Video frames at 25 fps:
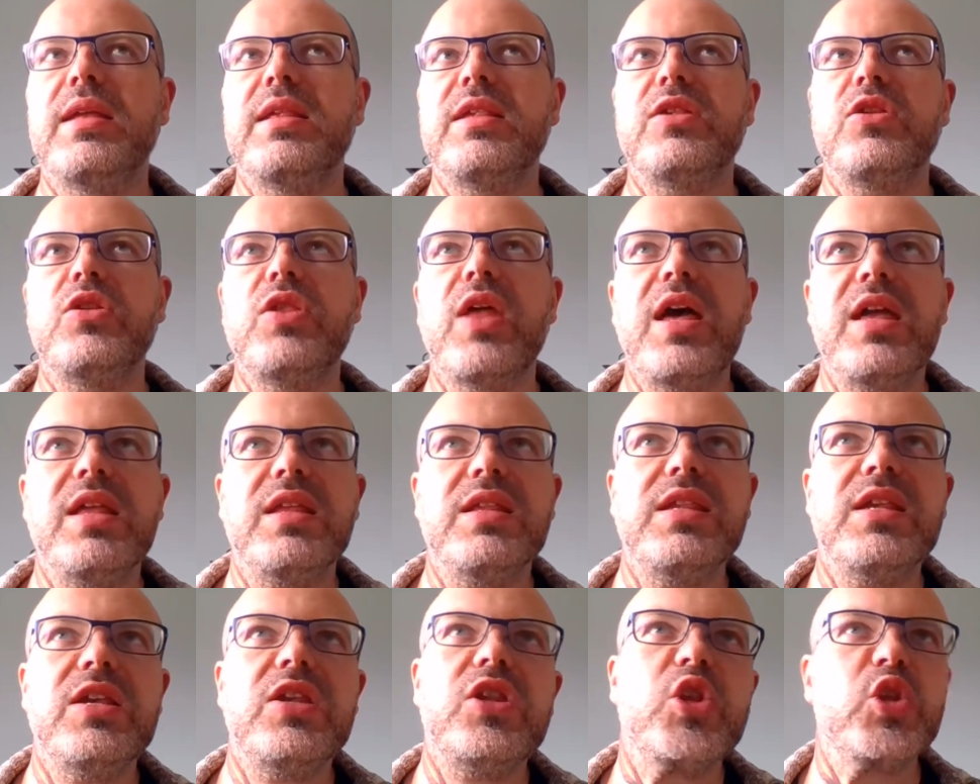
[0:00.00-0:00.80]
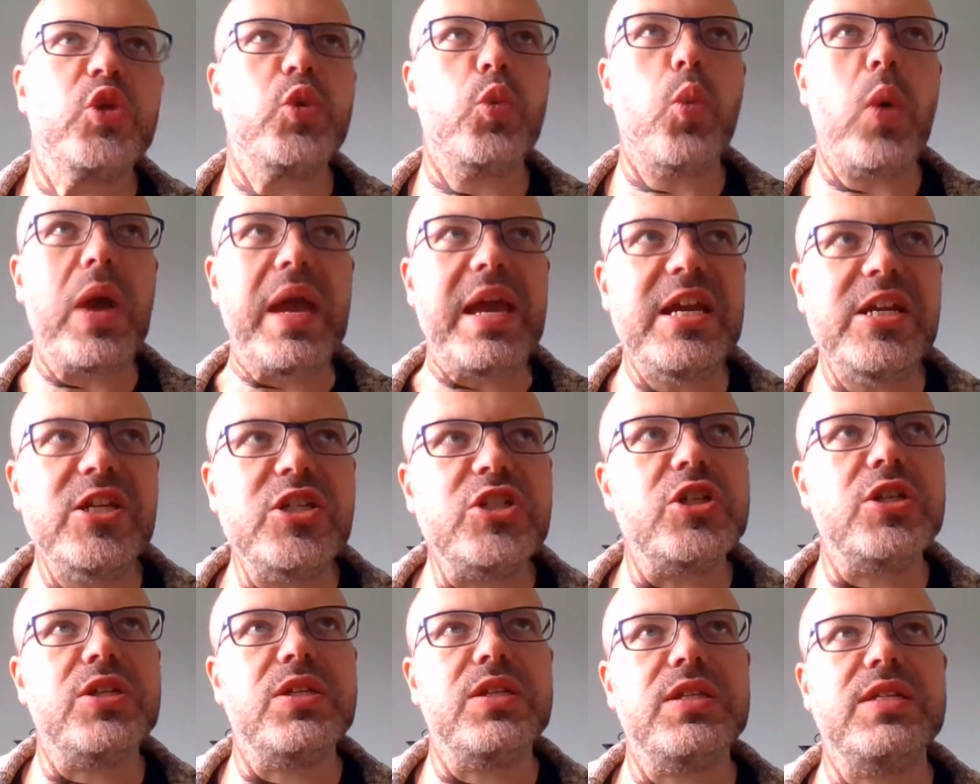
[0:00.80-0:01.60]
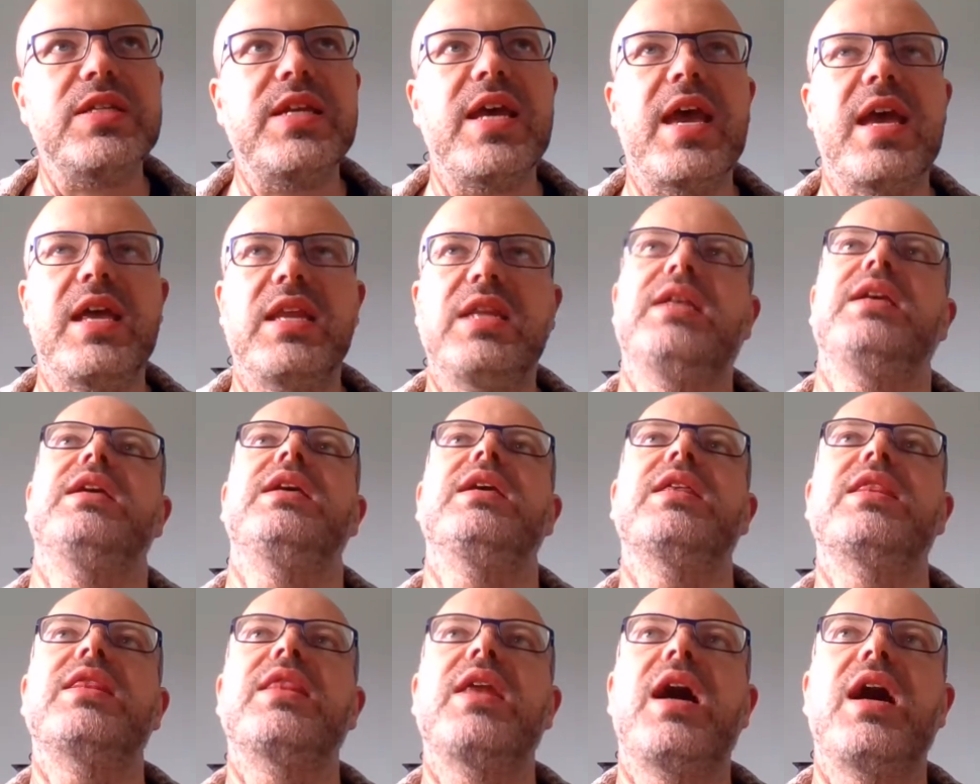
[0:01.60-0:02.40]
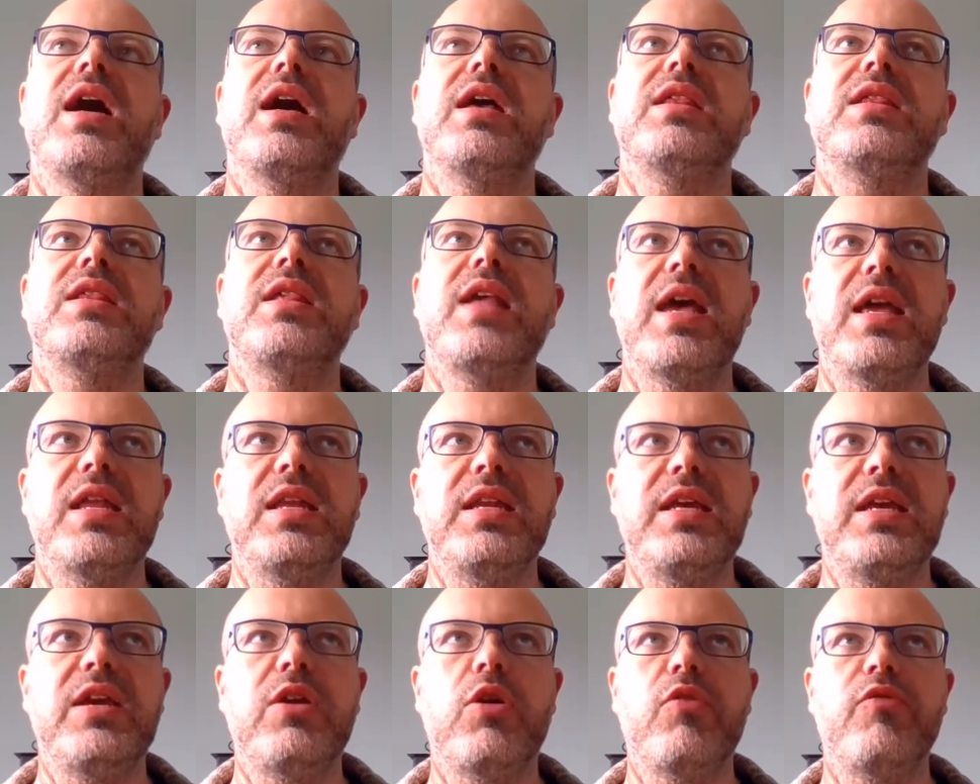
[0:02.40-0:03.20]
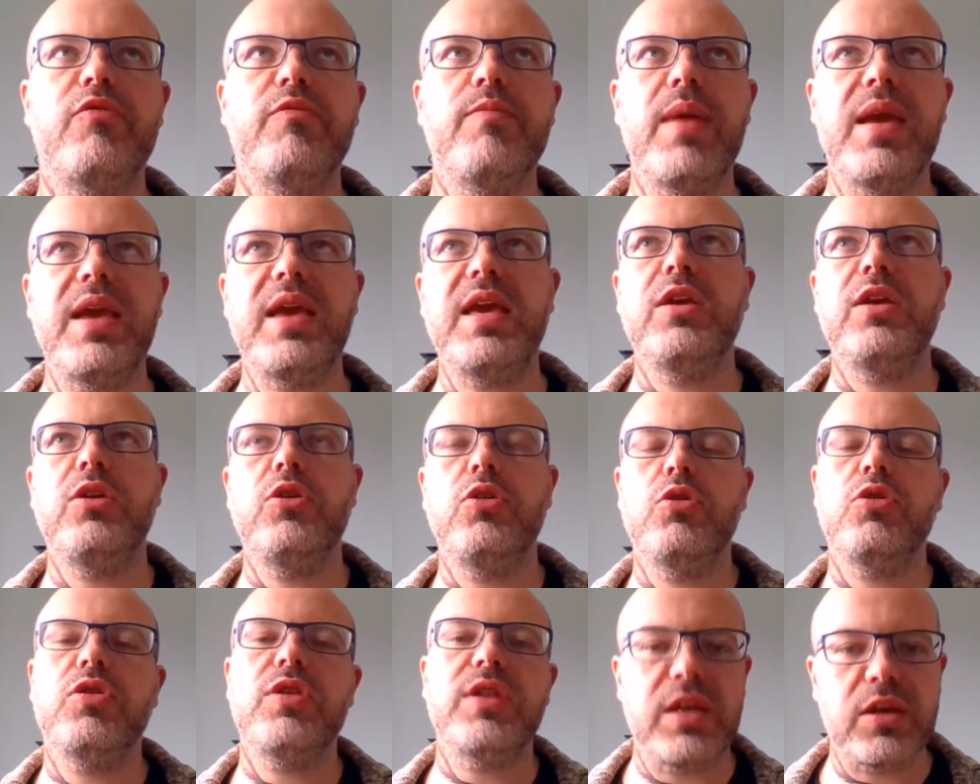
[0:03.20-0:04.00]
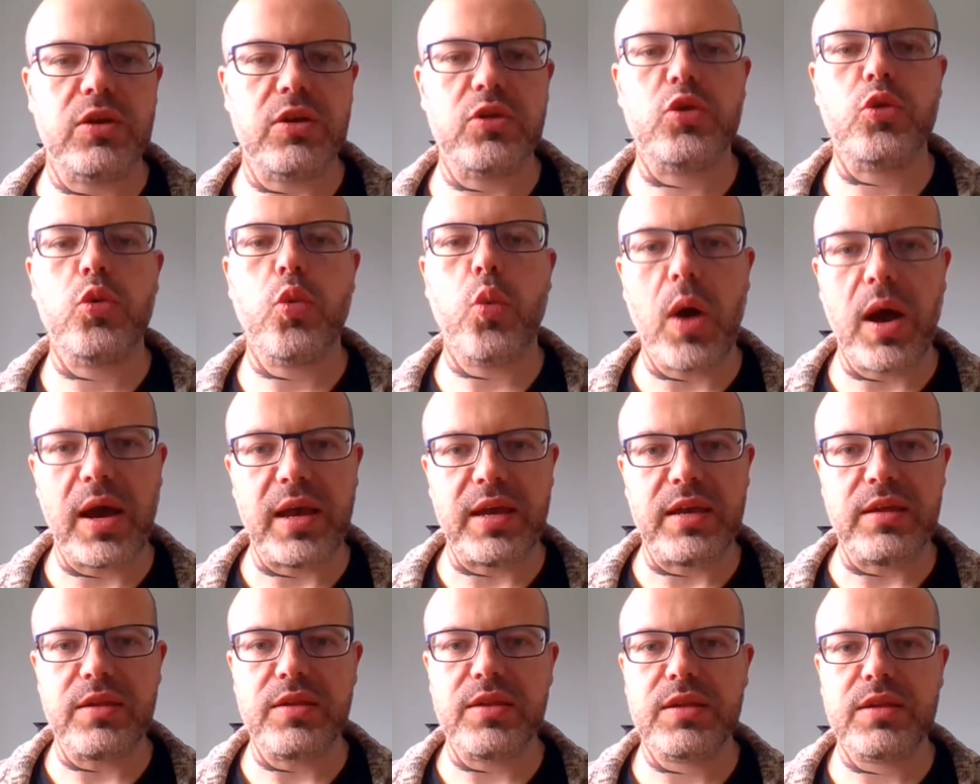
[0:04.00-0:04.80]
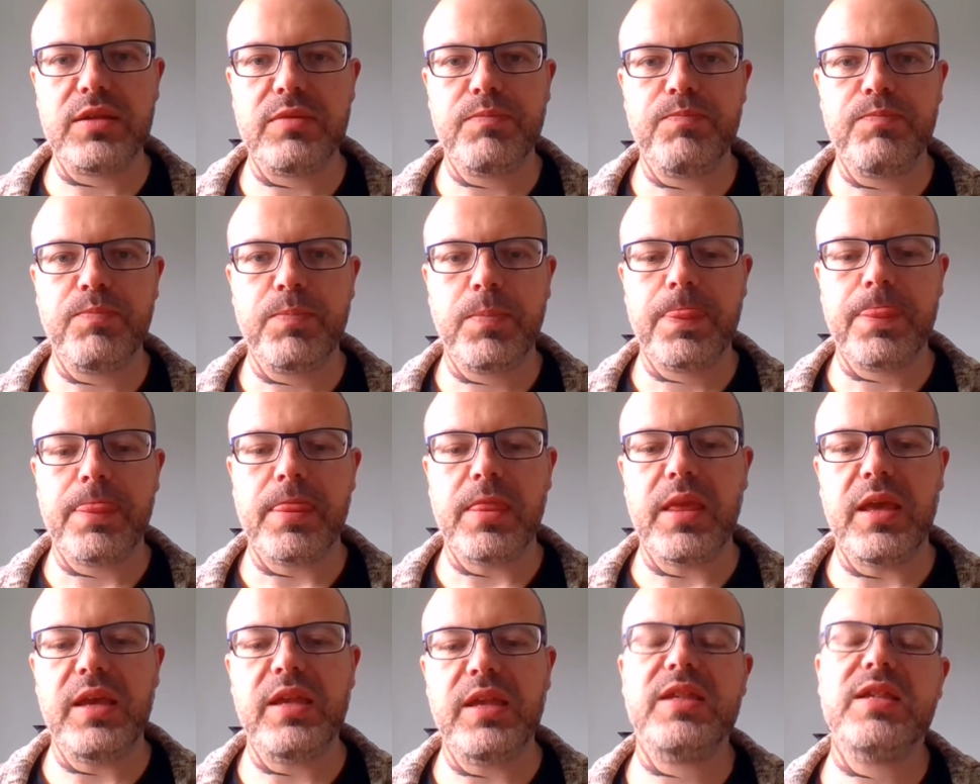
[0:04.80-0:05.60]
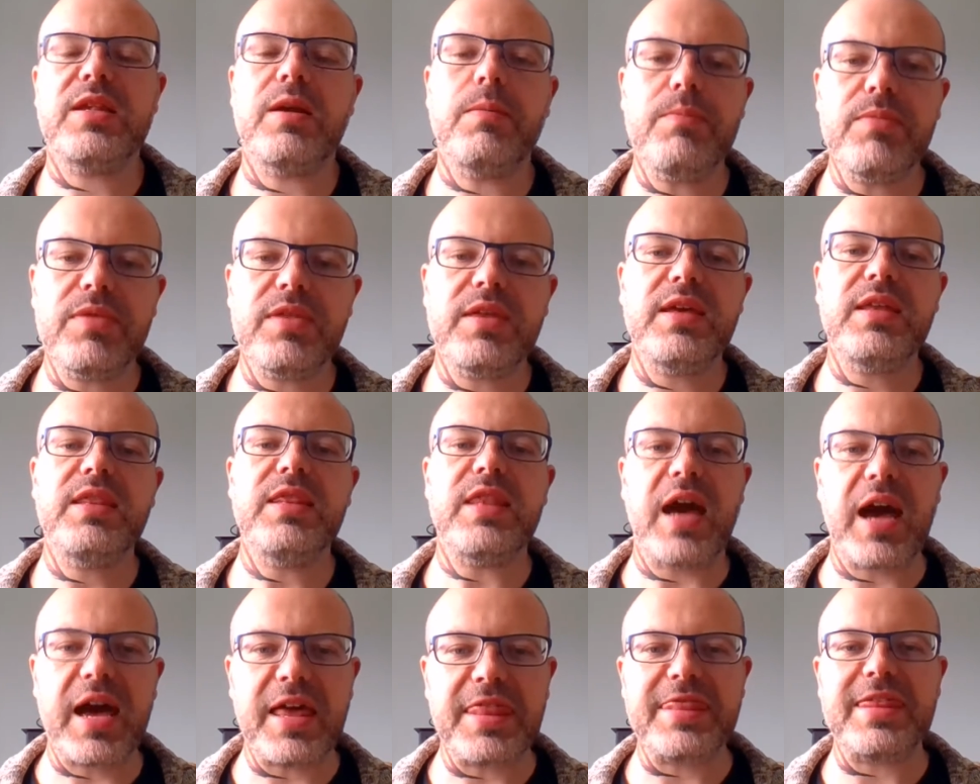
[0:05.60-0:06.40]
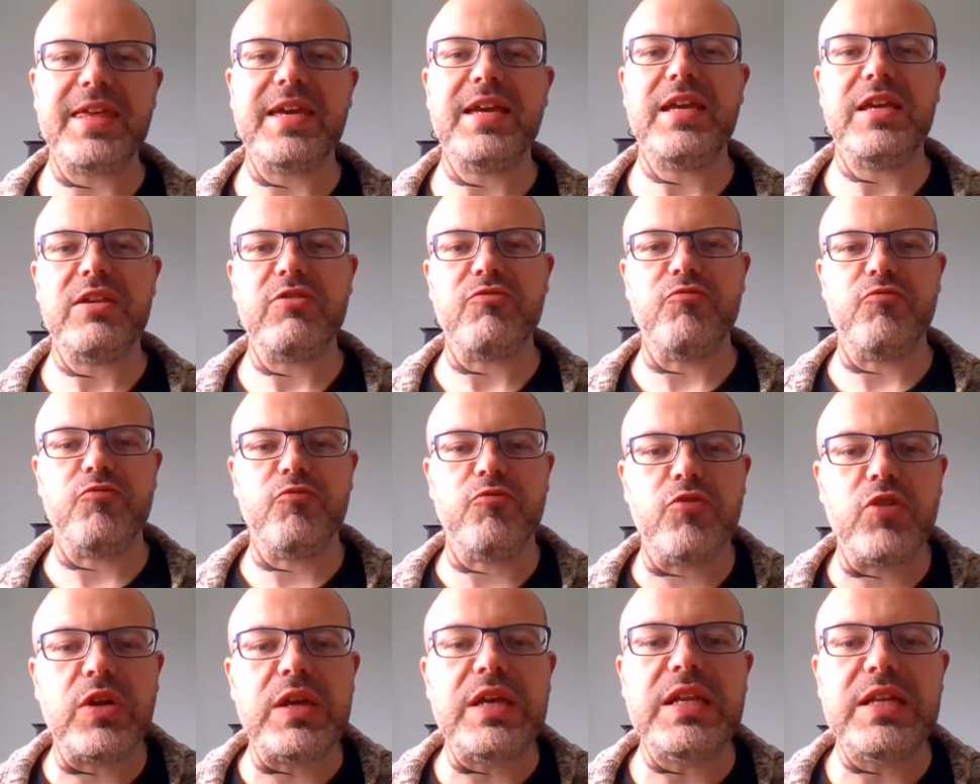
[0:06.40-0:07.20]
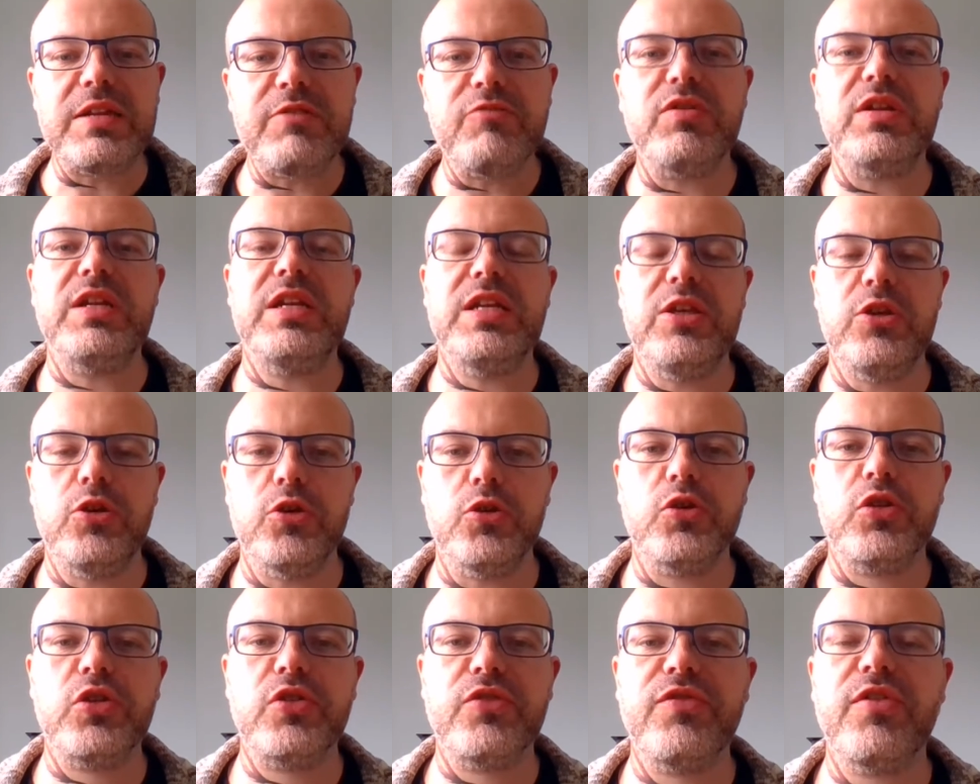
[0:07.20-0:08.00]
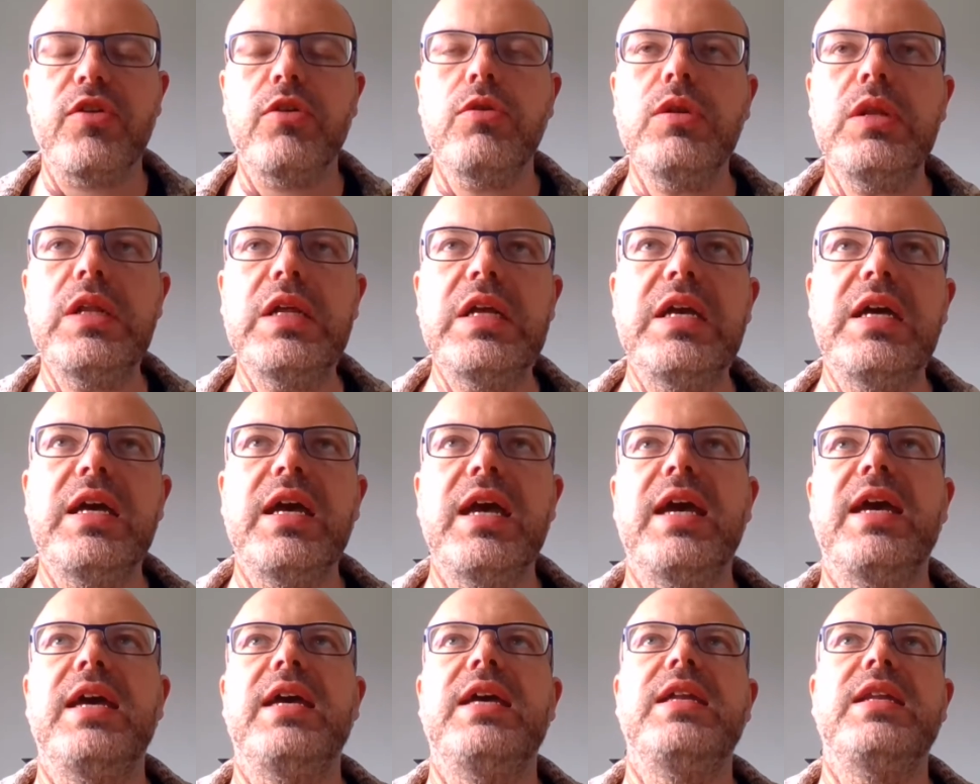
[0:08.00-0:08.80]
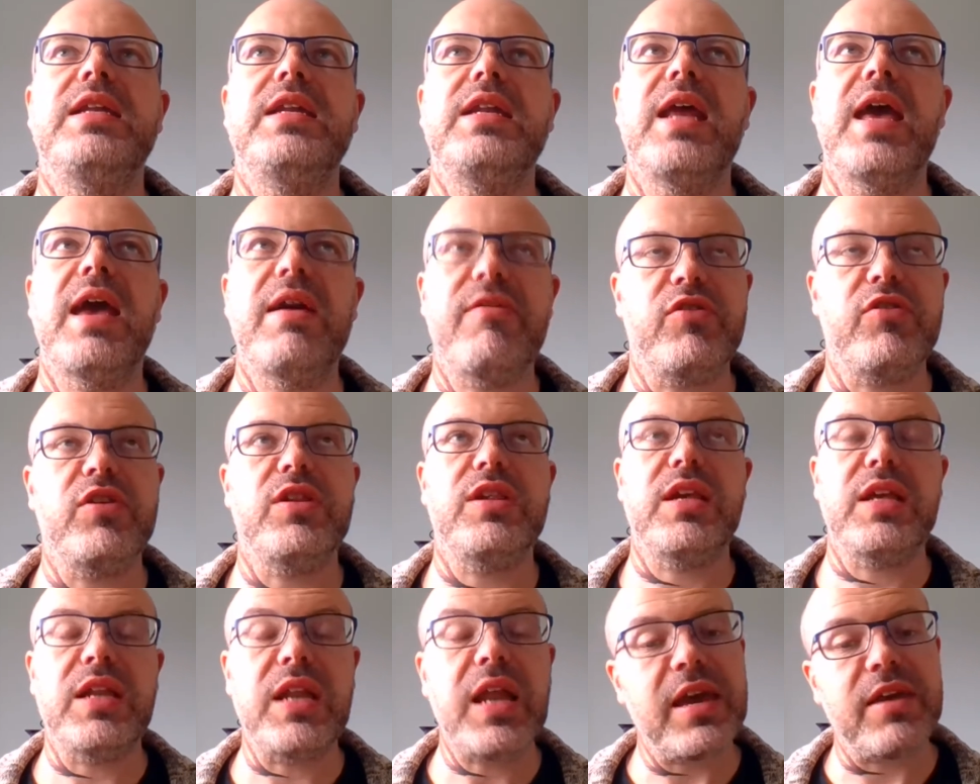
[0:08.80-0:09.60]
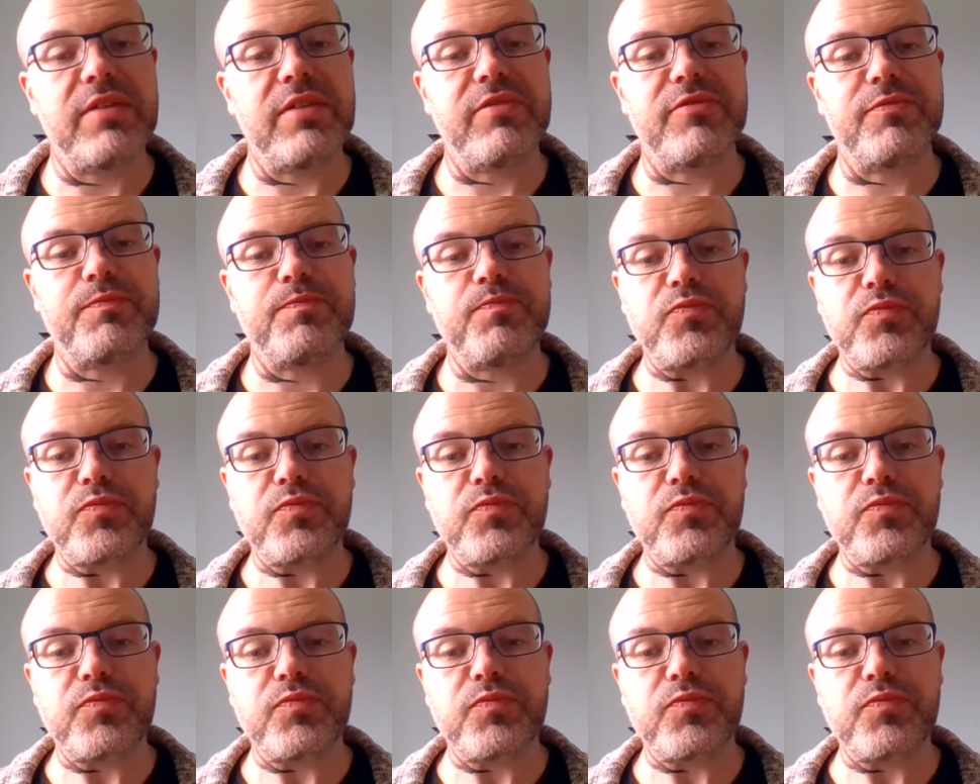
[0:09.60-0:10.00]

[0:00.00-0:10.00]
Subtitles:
So that dissuasion technique, that technique of making you think twice, is something that I think is really, really useful in everyday life.